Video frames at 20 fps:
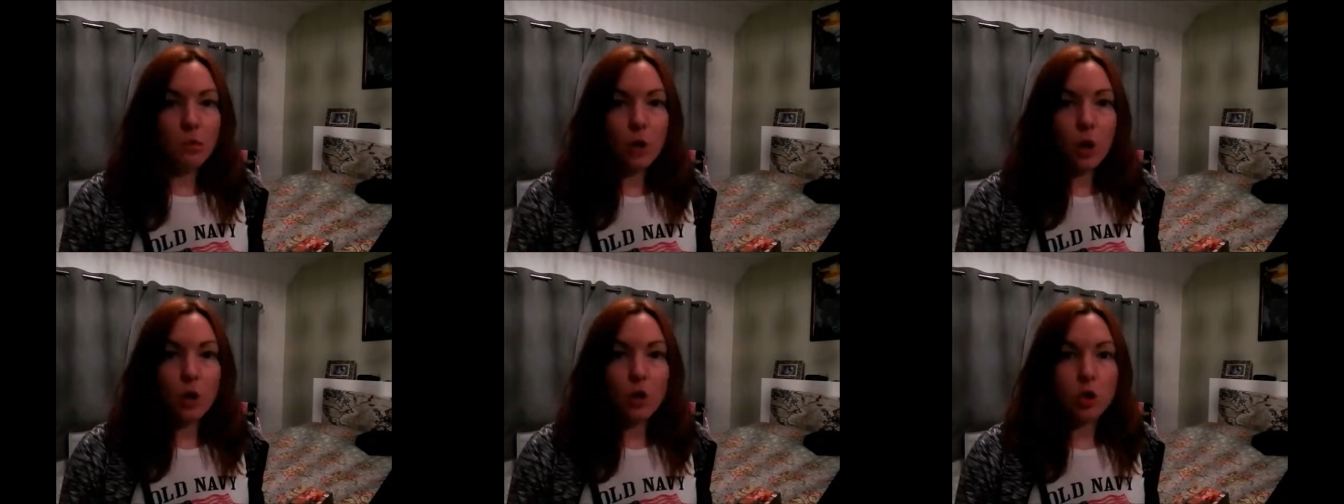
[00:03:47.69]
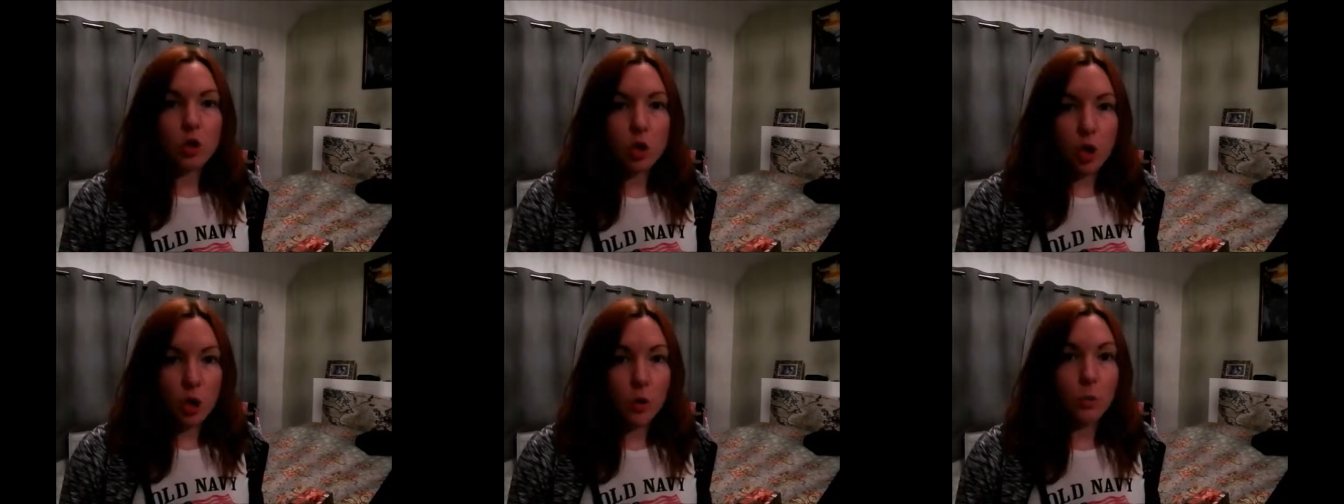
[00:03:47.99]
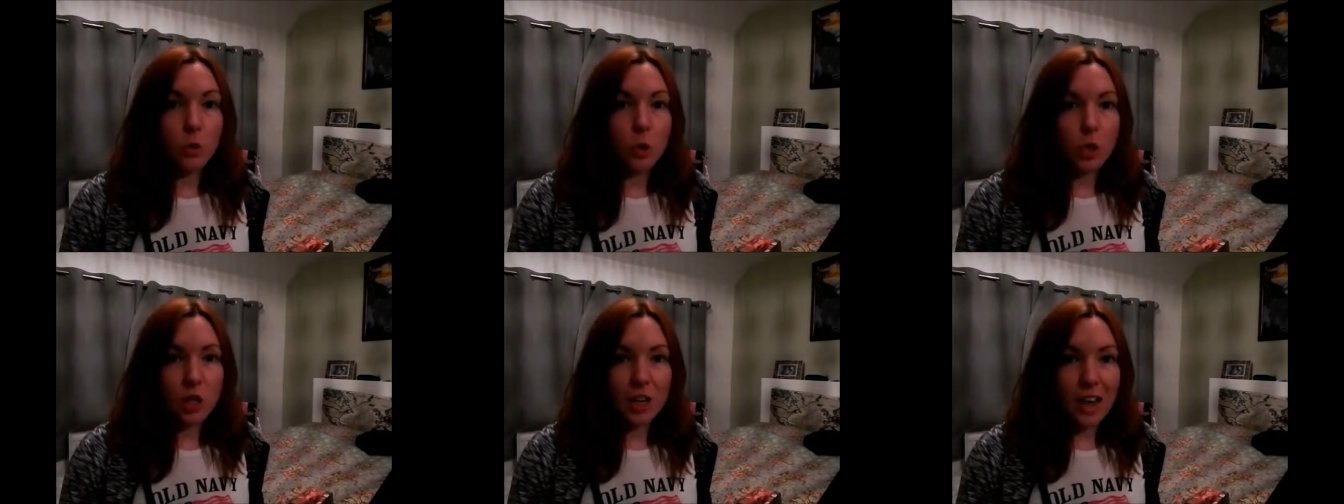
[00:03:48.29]
we've got
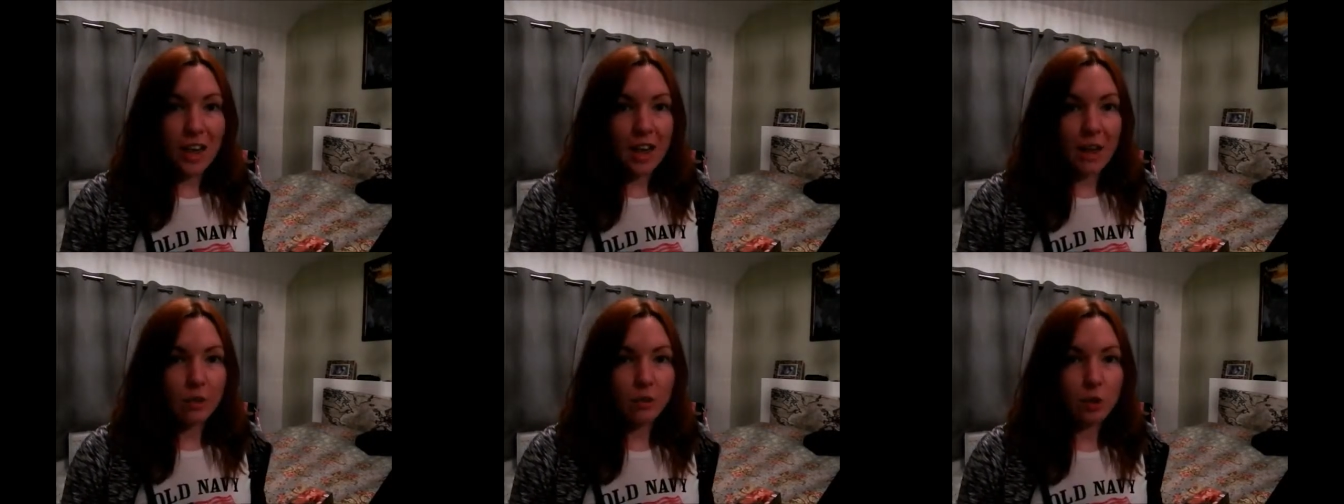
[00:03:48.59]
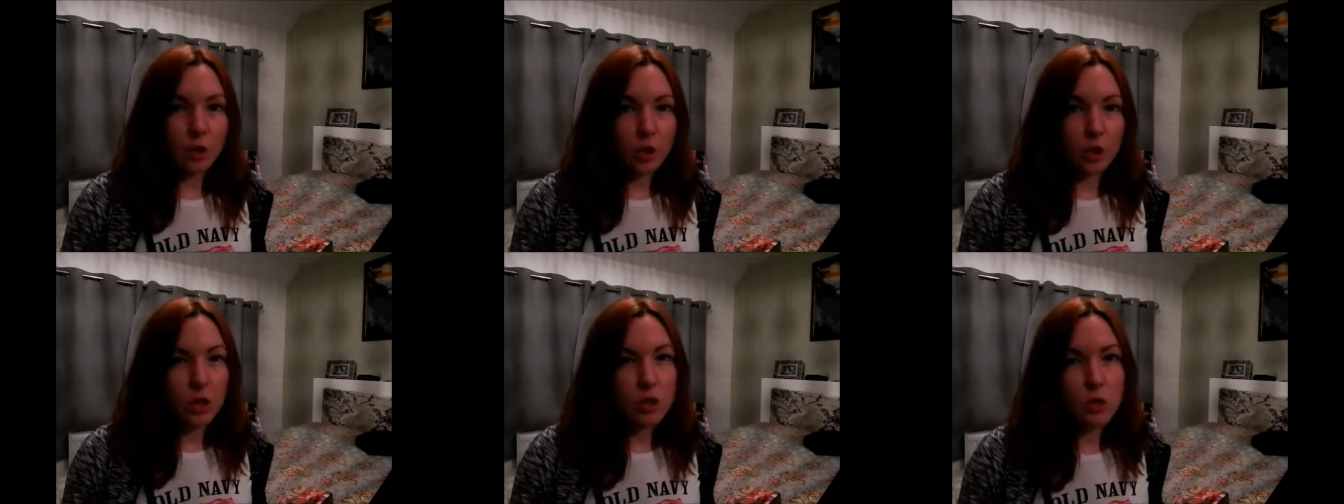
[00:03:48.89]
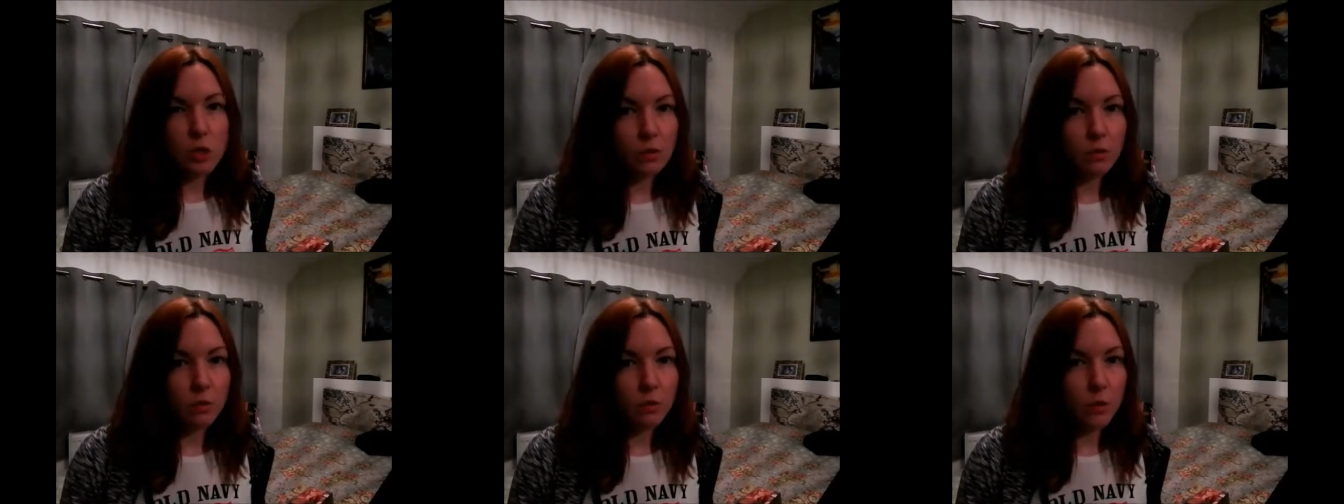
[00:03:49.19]
so much left. You can
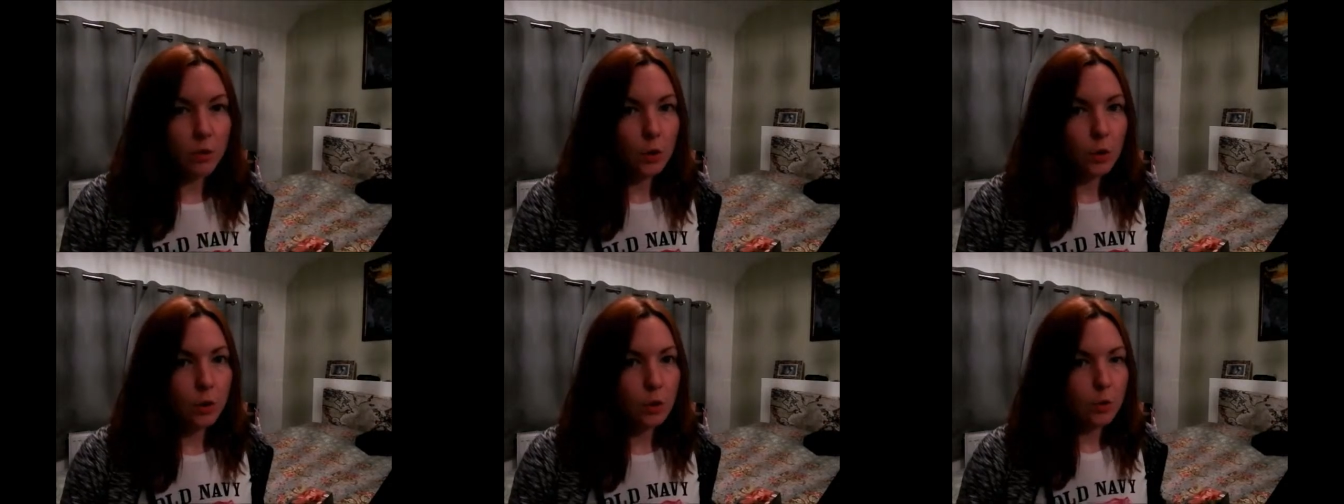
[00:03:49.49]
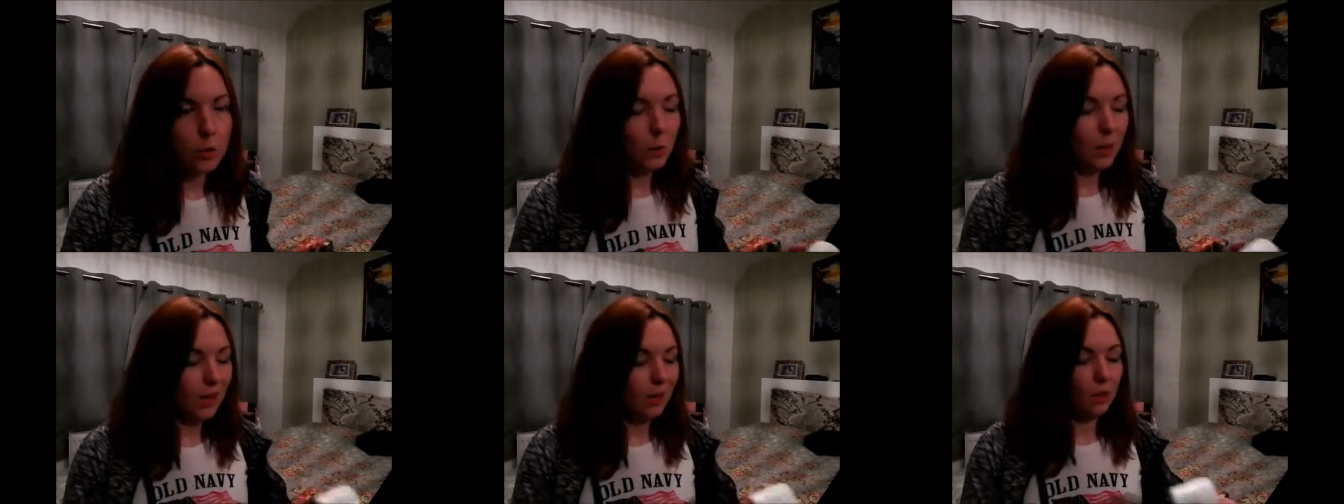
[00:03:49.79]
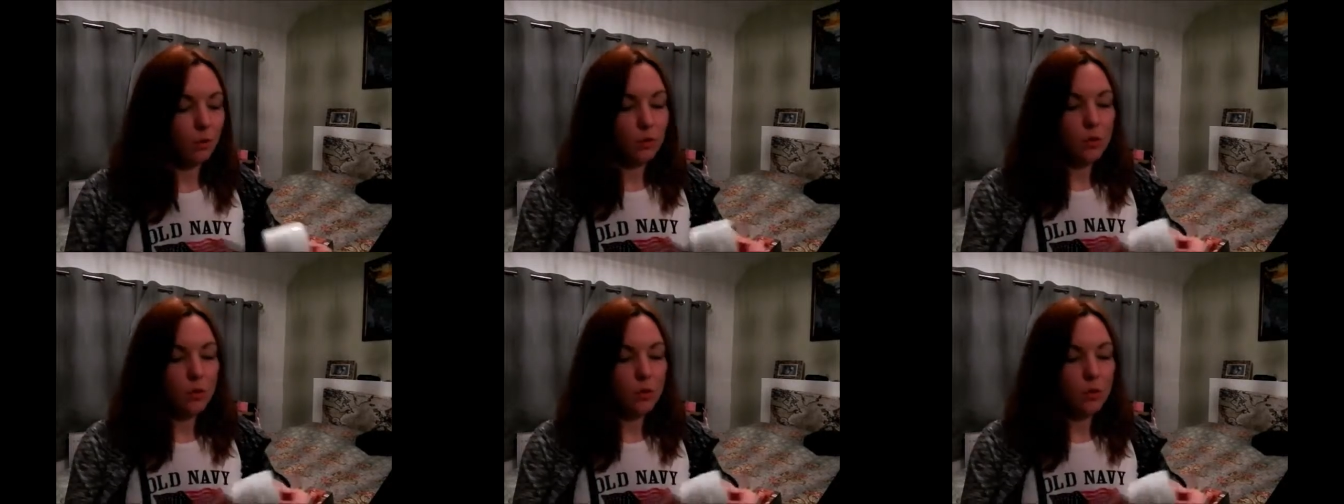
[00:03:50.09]
use it in food as well.